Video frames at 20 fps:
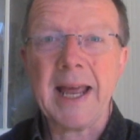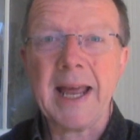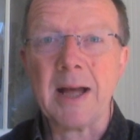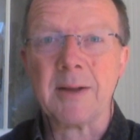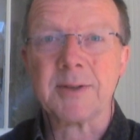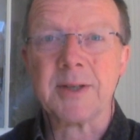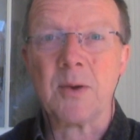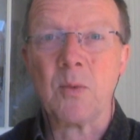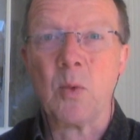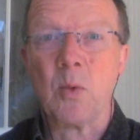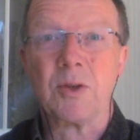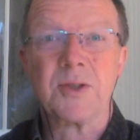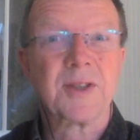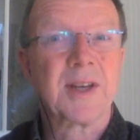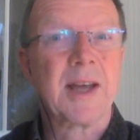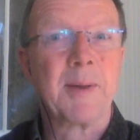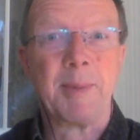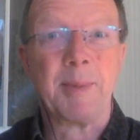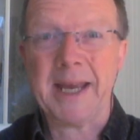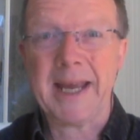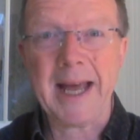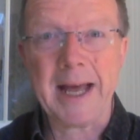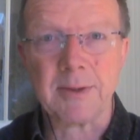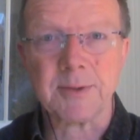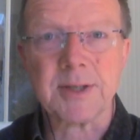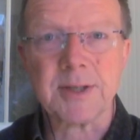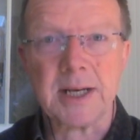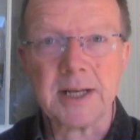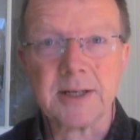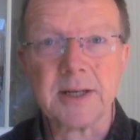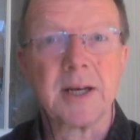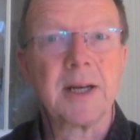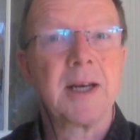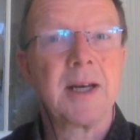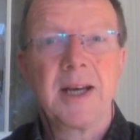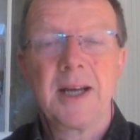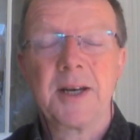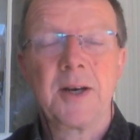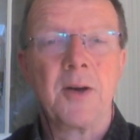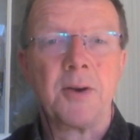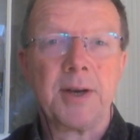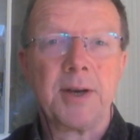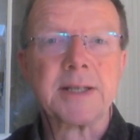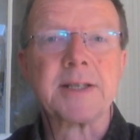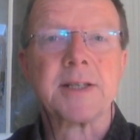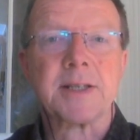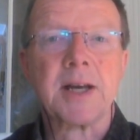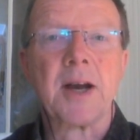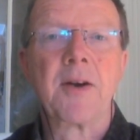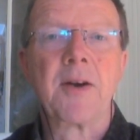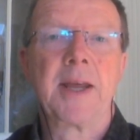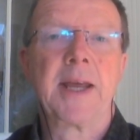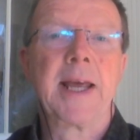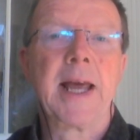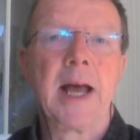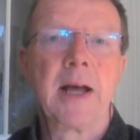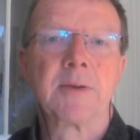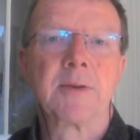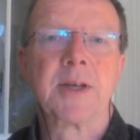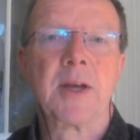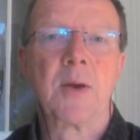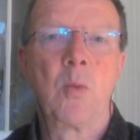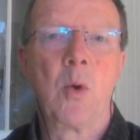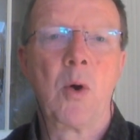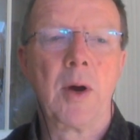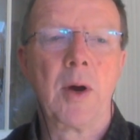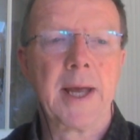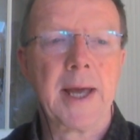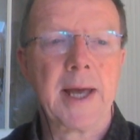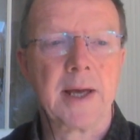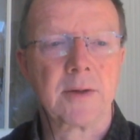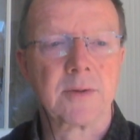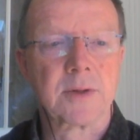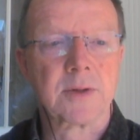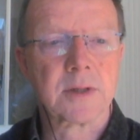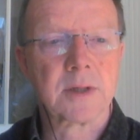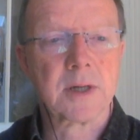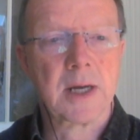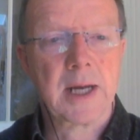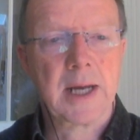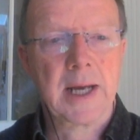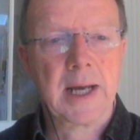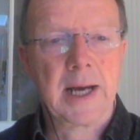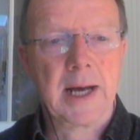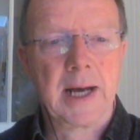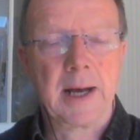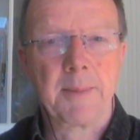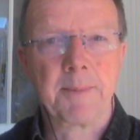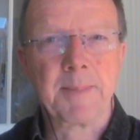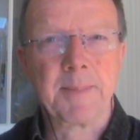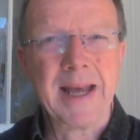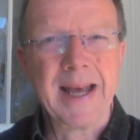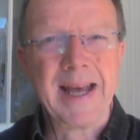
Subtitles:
counting what can be counted, not necessarily counting what counts.